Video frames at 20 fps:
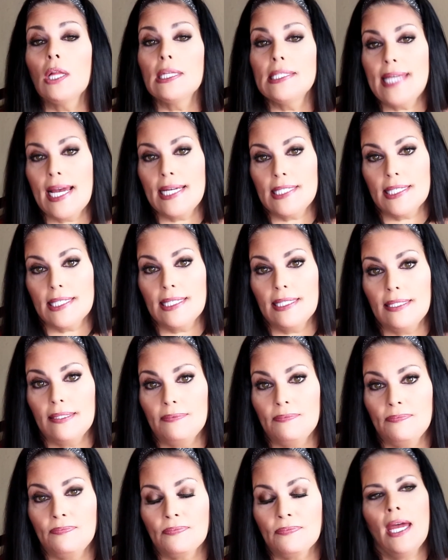intestine,
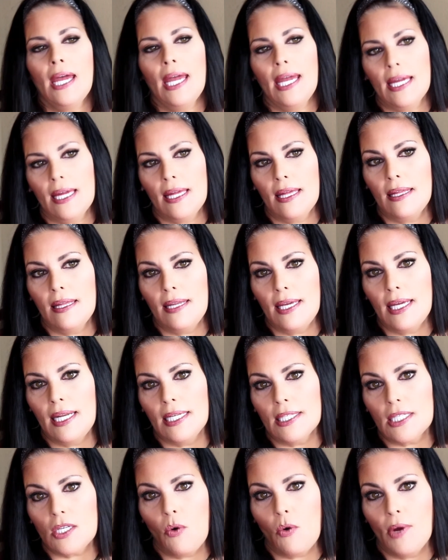and
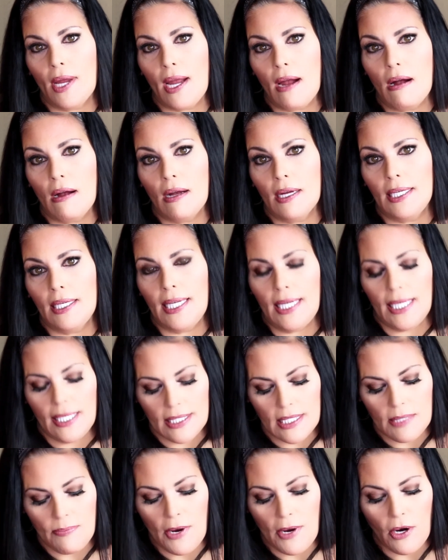it's going on
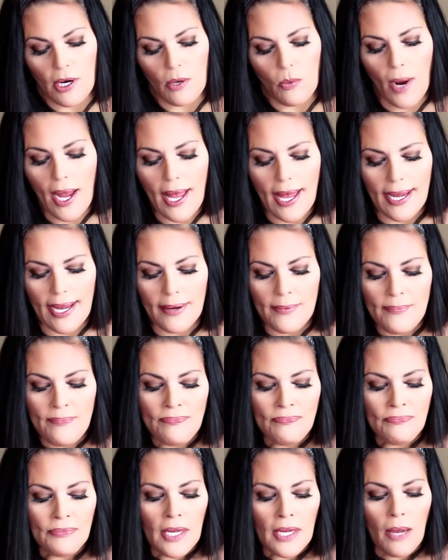its merry way.
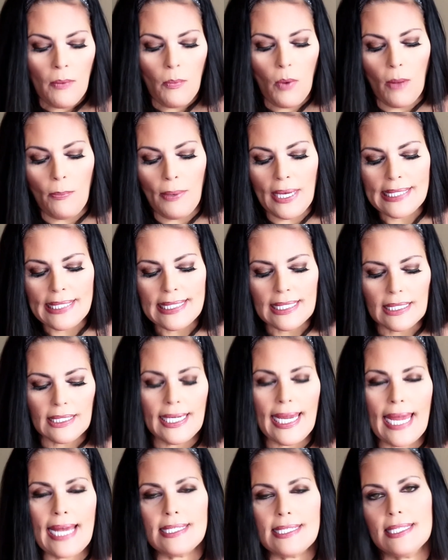Well,
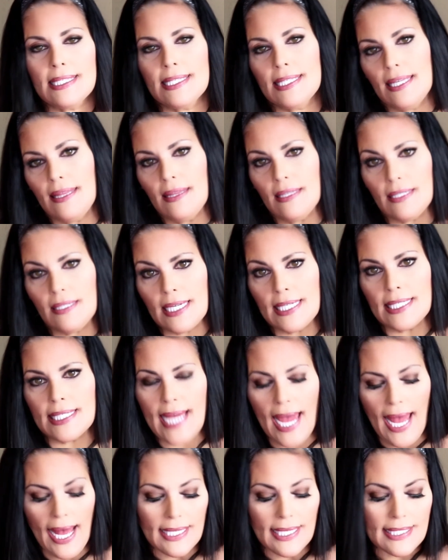basically, as it's in the
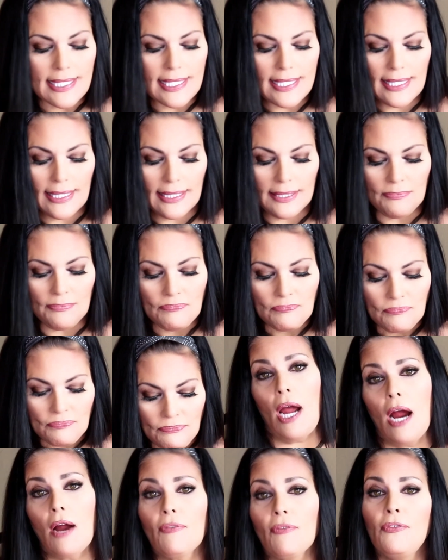intestine,
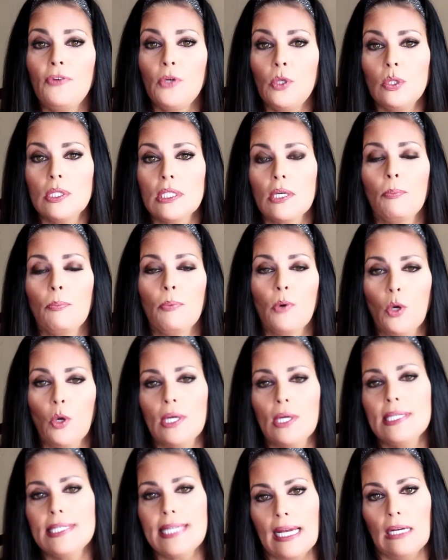our foods are
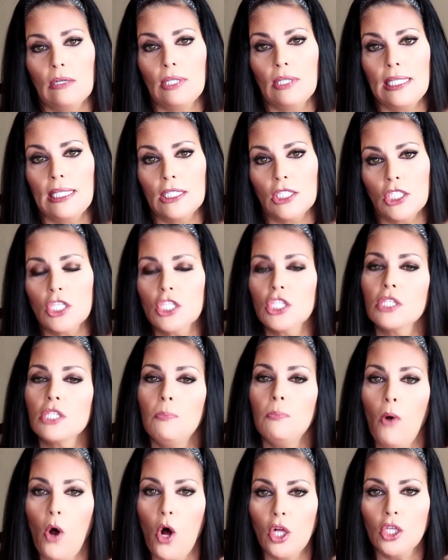broken down into
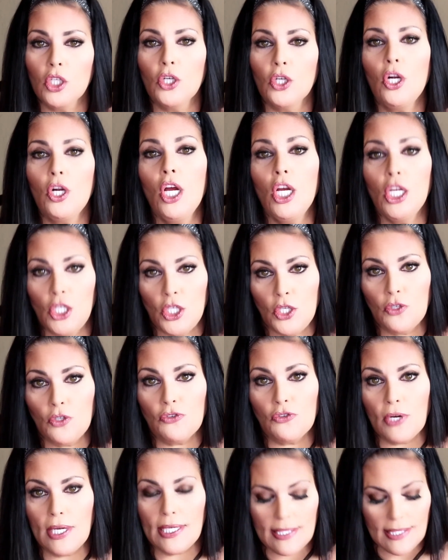smaller
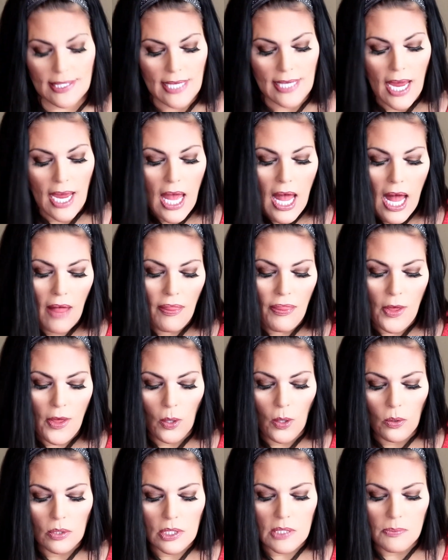nutrients, and
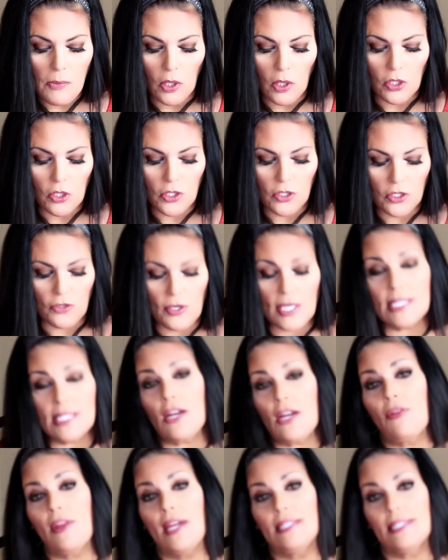those smaller nutrients
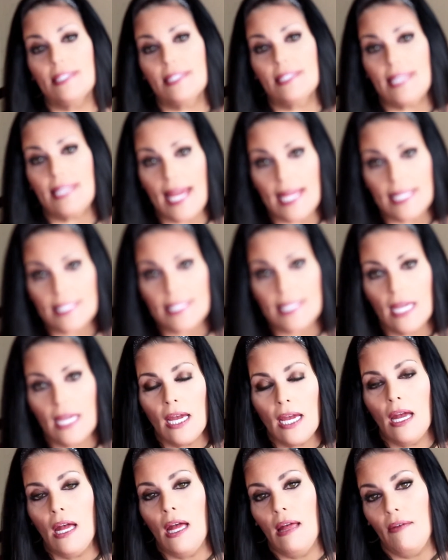are then sent
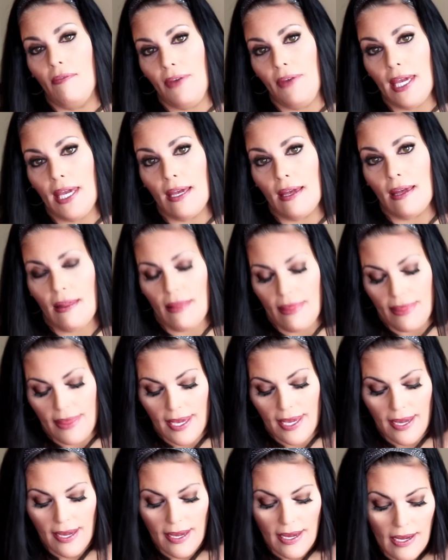via
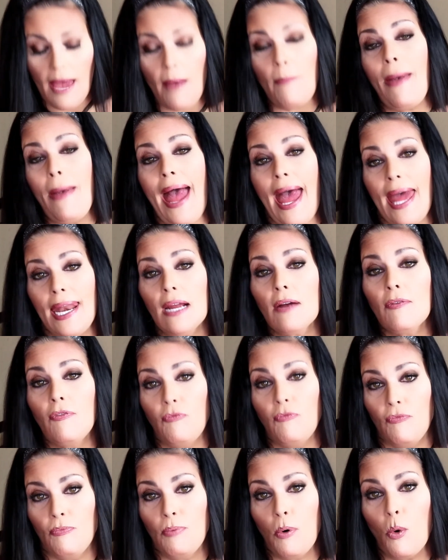the hepatic
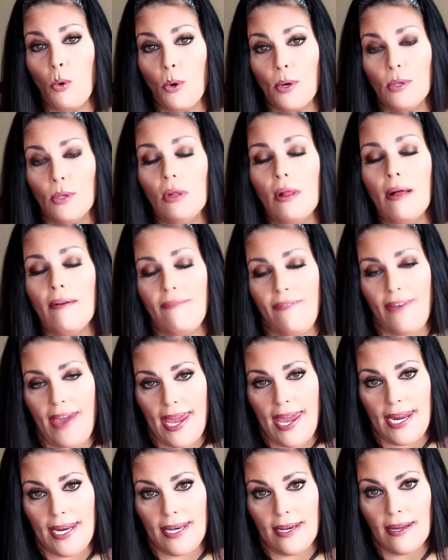portal
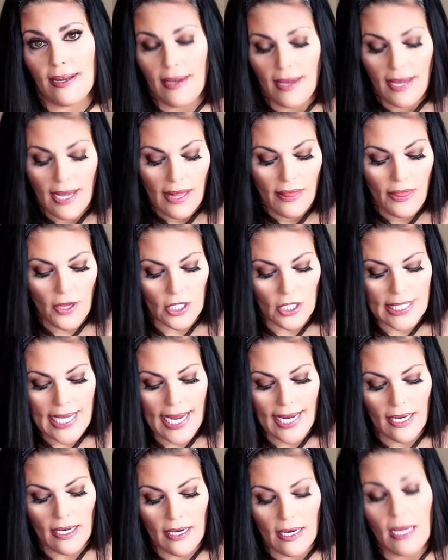vein. They're
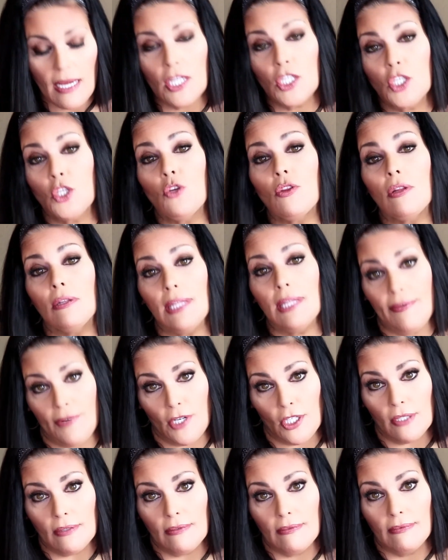taken to the liver,